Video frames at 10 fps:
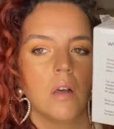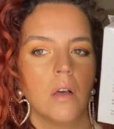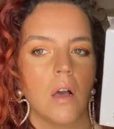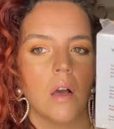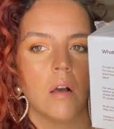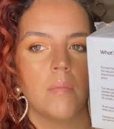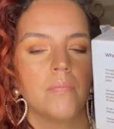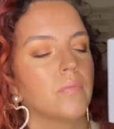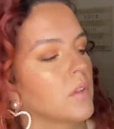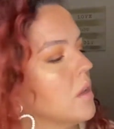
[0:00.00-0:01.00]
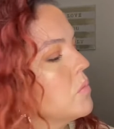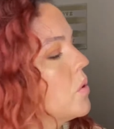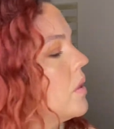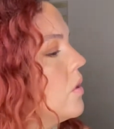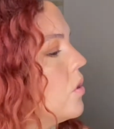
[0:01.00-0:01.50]
Um, comes with a
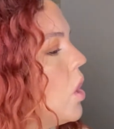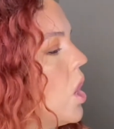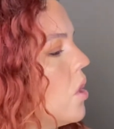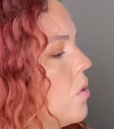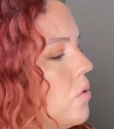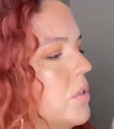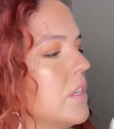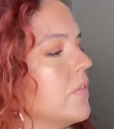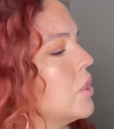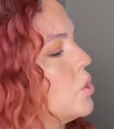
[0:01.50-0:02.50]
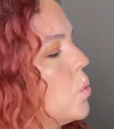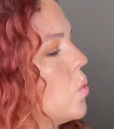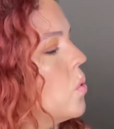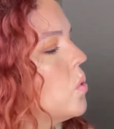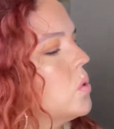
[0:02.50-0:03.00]
little hose, different
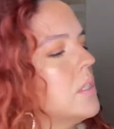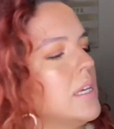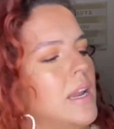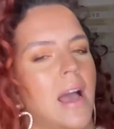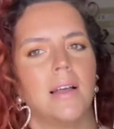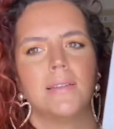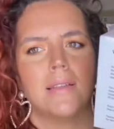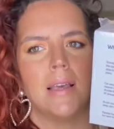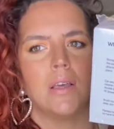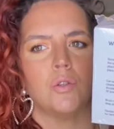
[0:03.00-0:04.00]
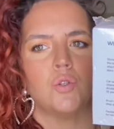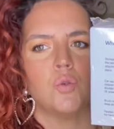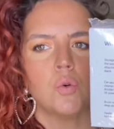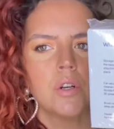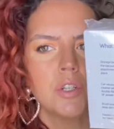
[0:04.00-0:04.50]
tools. It has like a
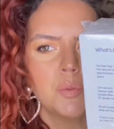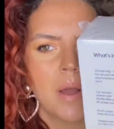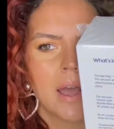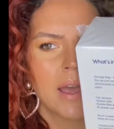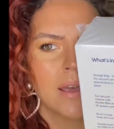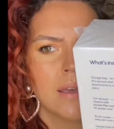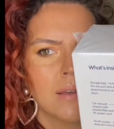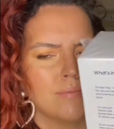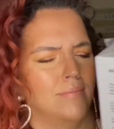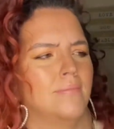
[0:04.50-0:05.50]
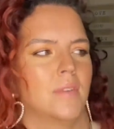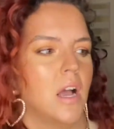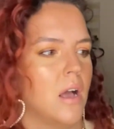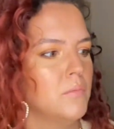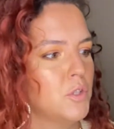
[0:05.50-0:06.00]
storage bag.
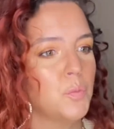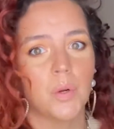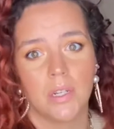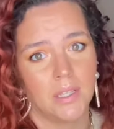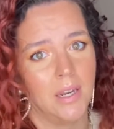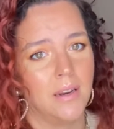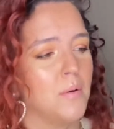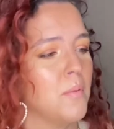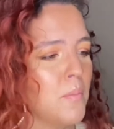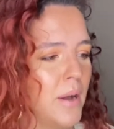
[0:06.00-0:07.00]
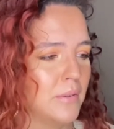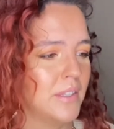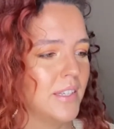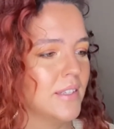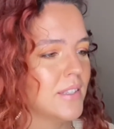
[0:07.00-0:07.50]
I'm super excited about
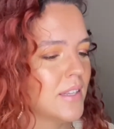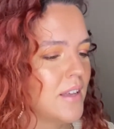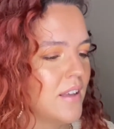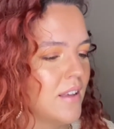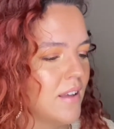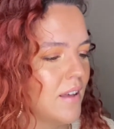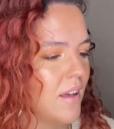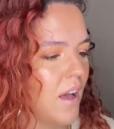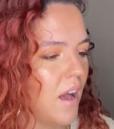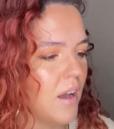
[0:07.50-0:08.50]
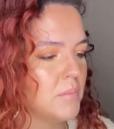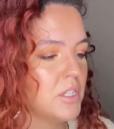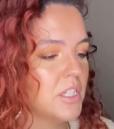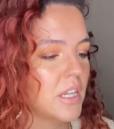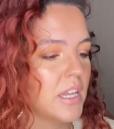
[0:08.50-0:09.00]
this. I'm
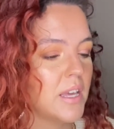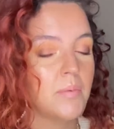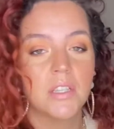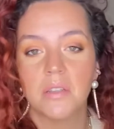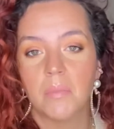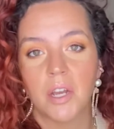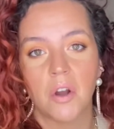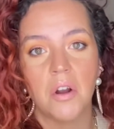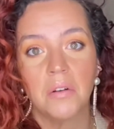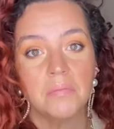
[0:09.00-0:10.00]
just gonna keep this in my car